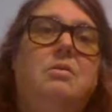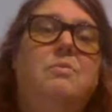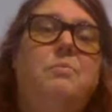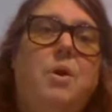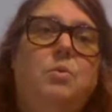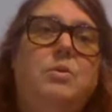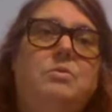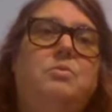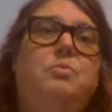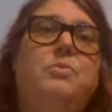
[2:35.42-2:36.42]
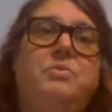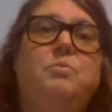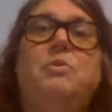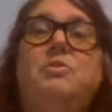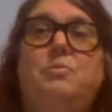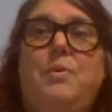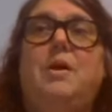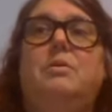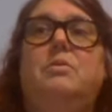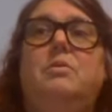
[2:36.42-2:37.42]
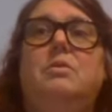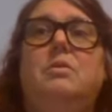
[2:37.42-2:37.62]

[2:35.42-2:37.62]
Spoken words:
components with some respect.